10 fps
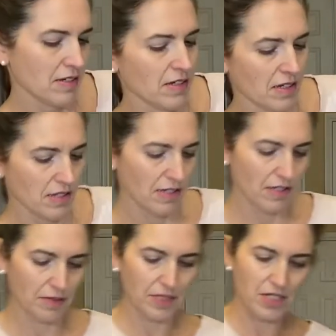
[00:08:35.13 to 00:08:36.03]

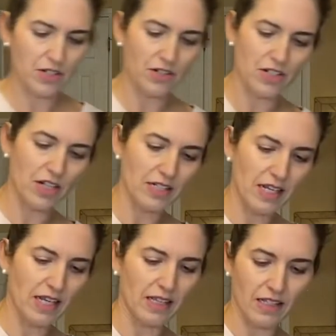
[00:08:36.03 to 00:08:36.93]
I'm going to start
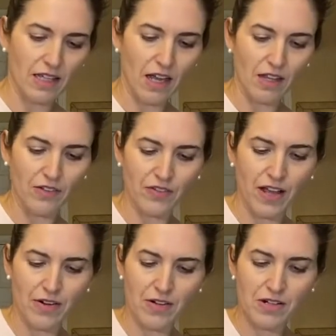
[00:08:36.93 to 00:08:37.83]
sauteing the
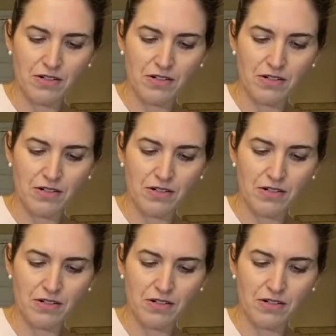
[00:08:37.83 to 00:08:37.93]
cauliflower.